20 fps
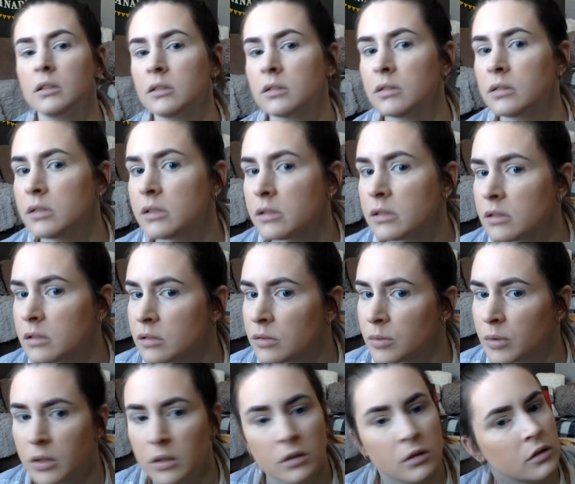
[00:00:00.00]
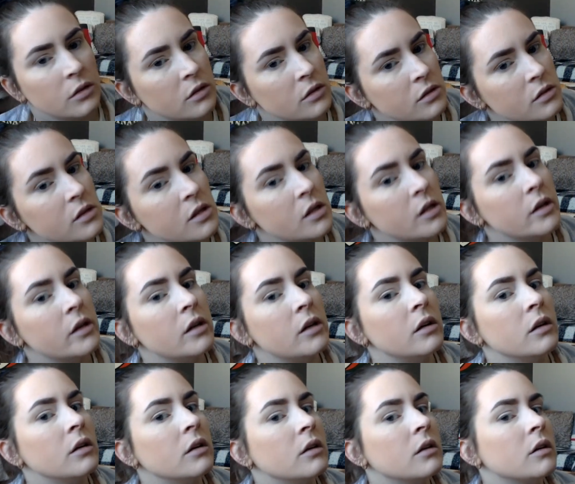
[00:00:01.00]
So this is what it looks like.